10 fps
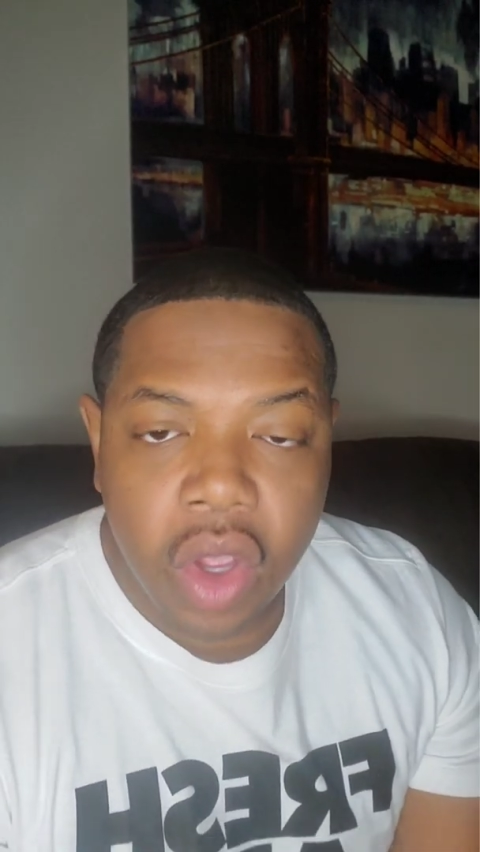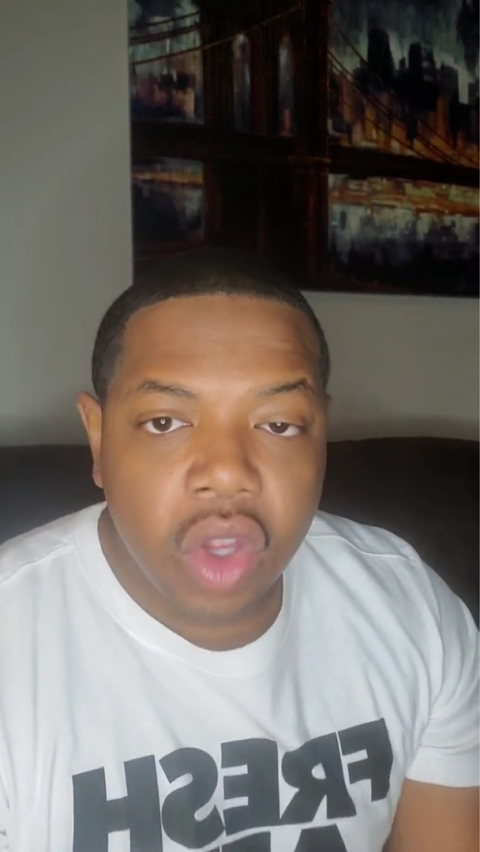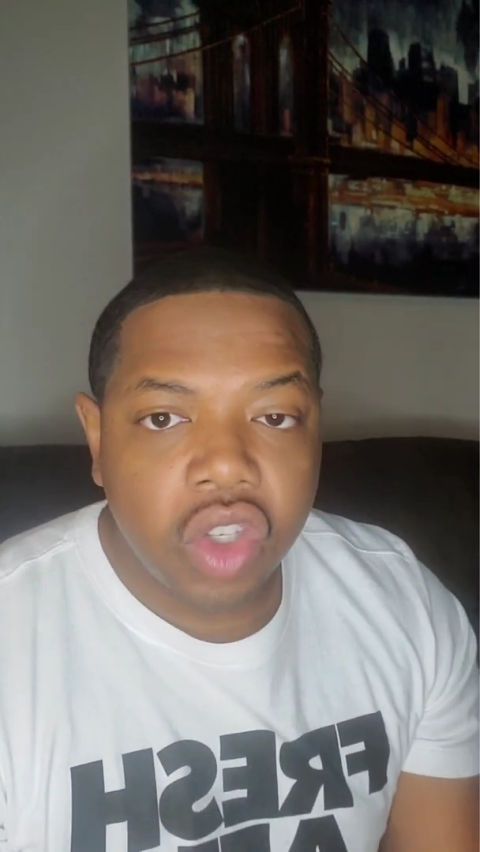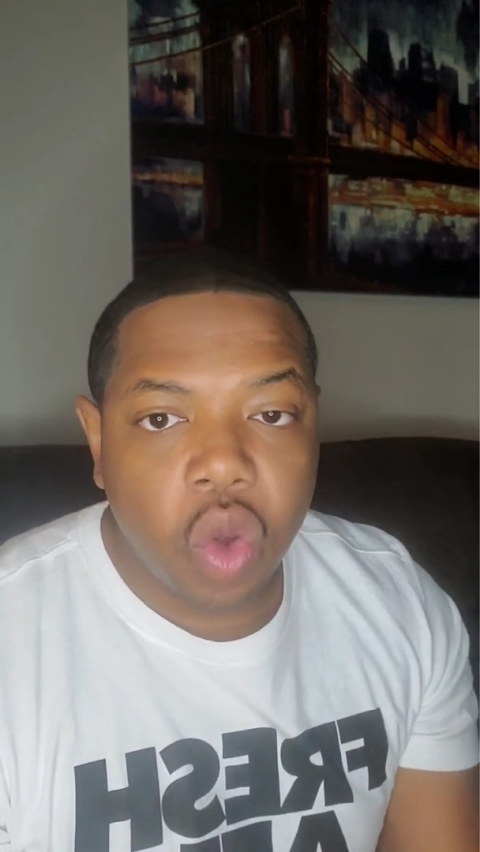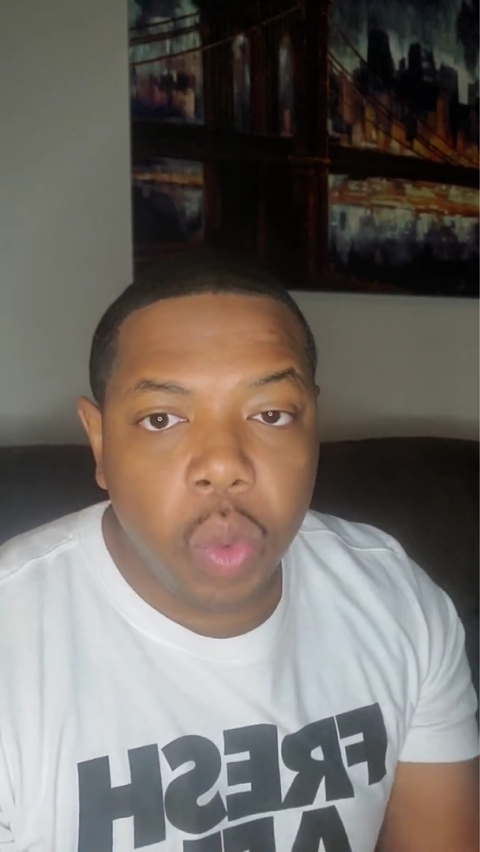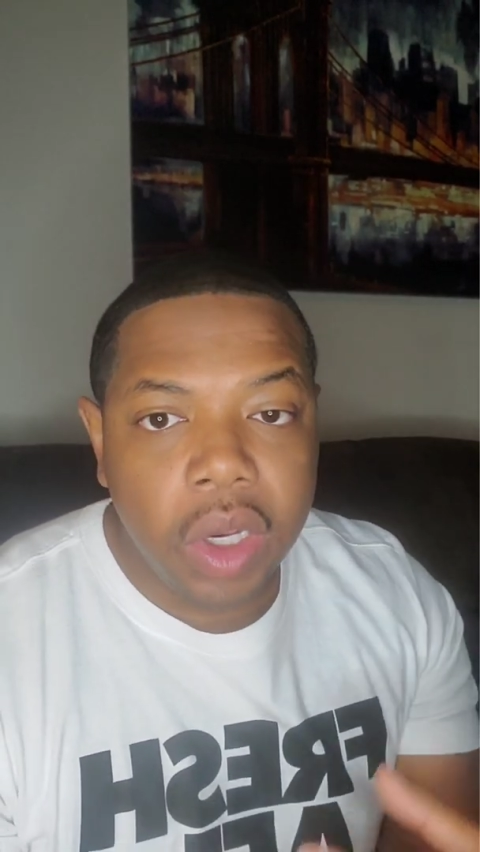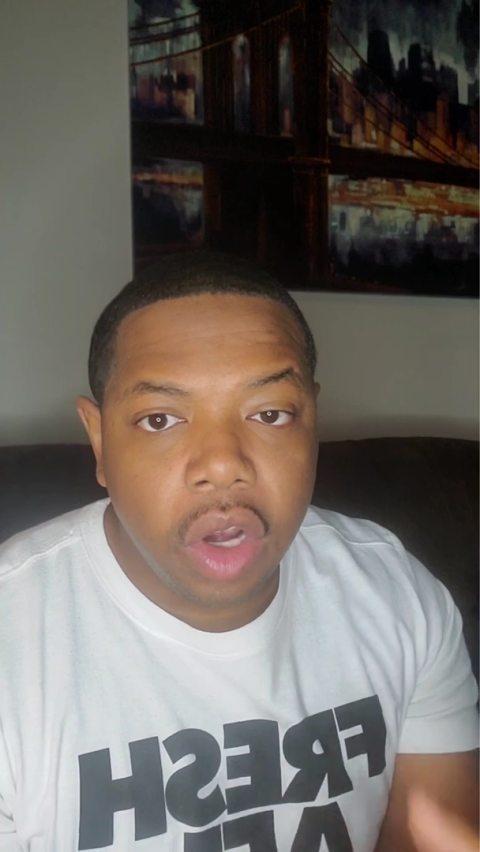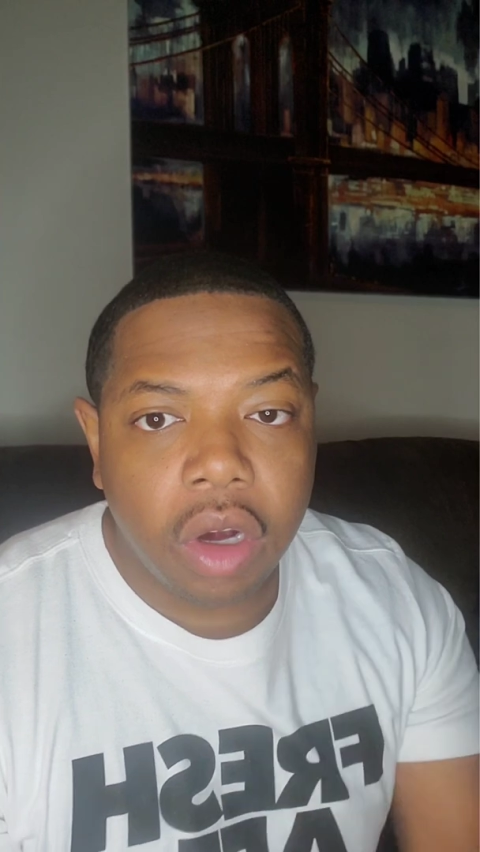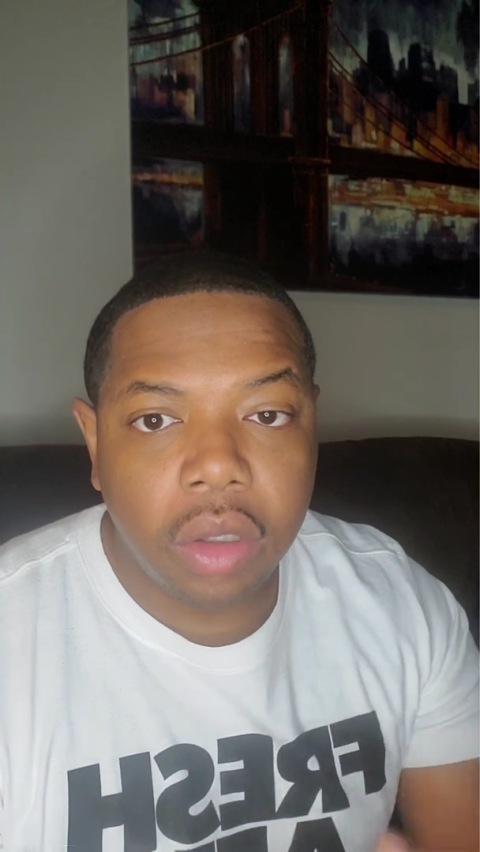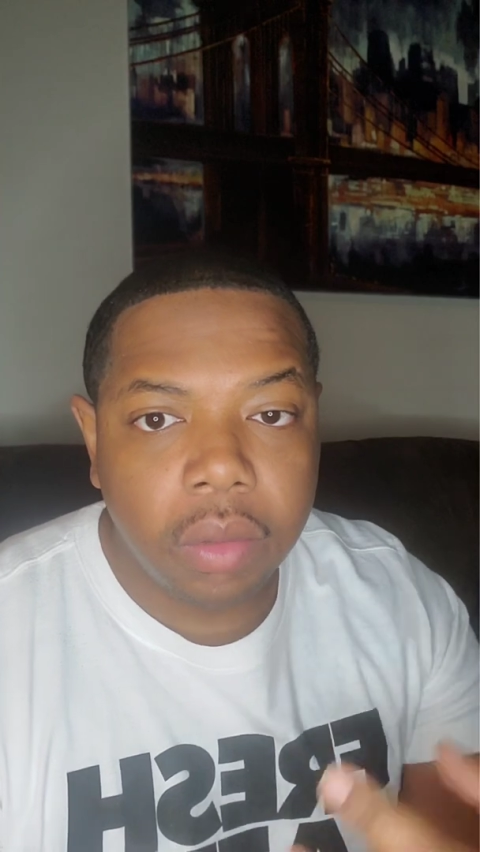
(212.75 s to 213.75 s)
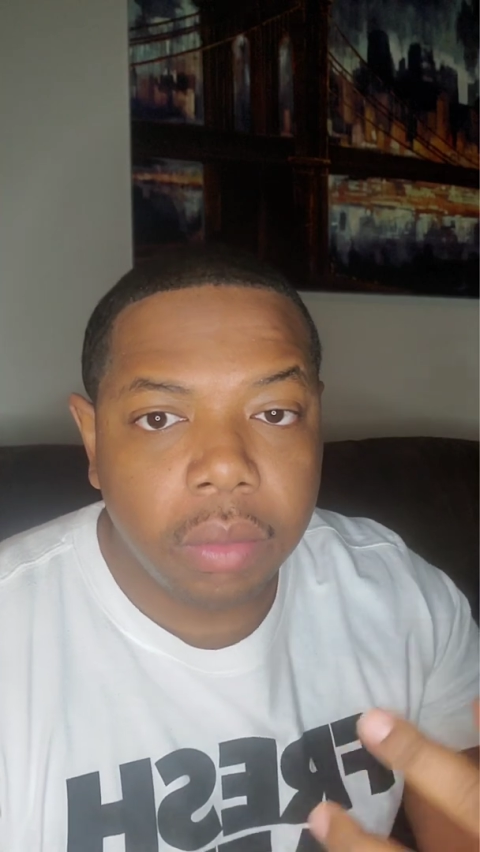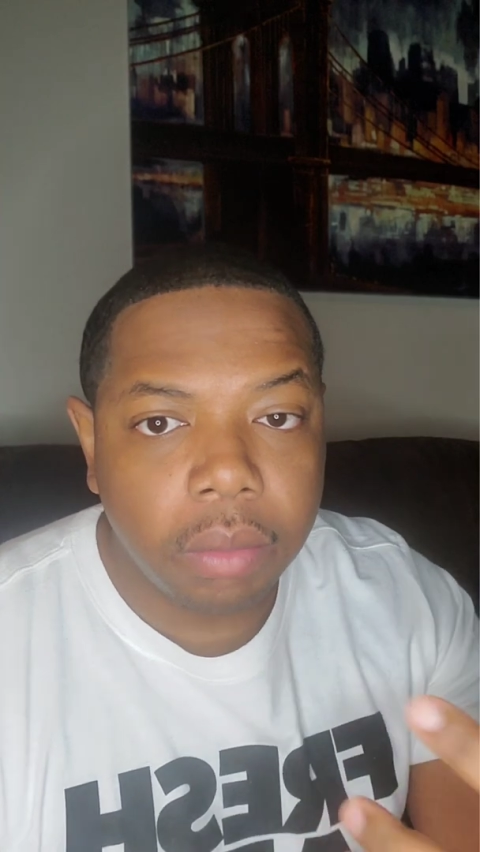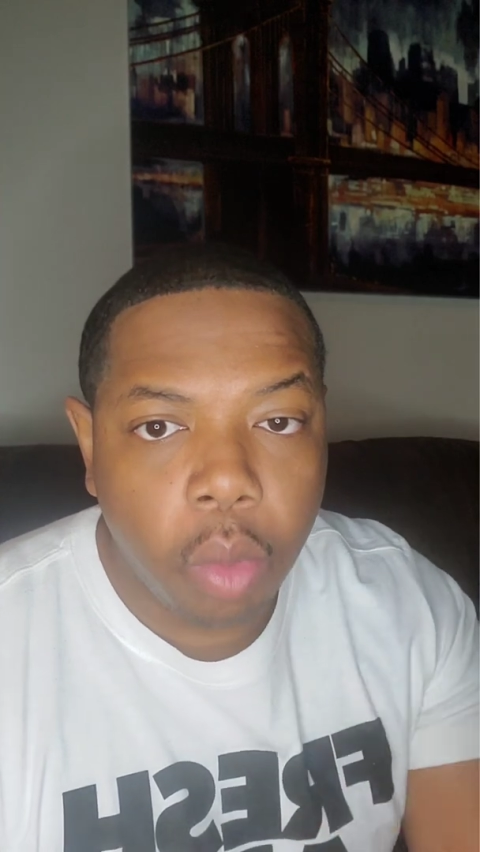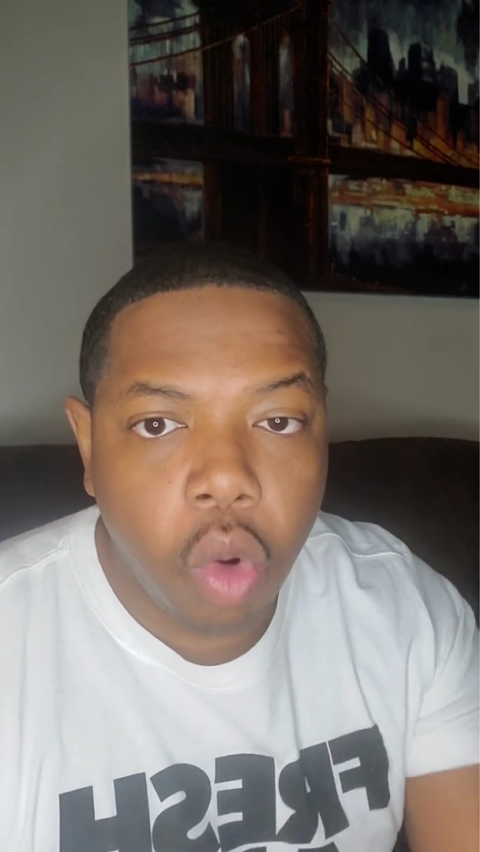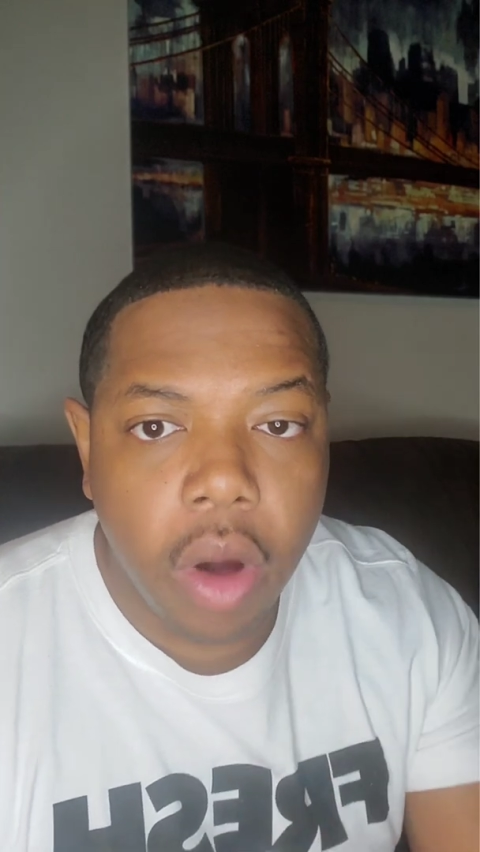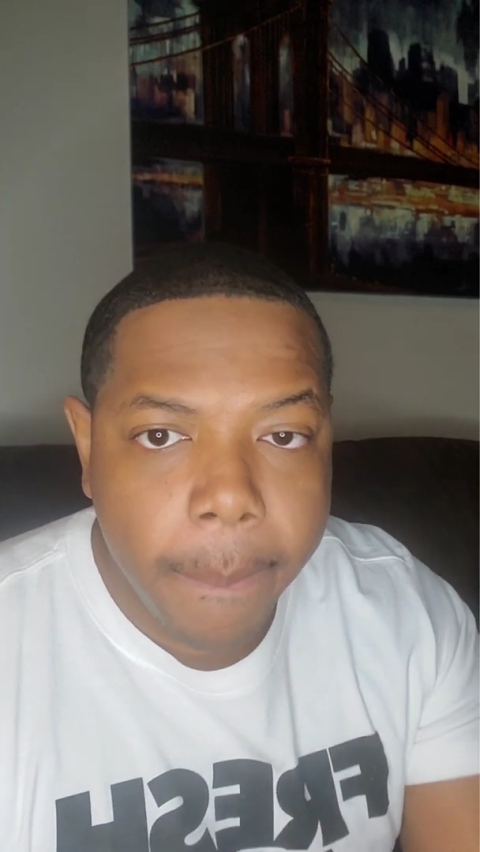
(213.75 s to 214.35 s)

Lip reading: So we learned more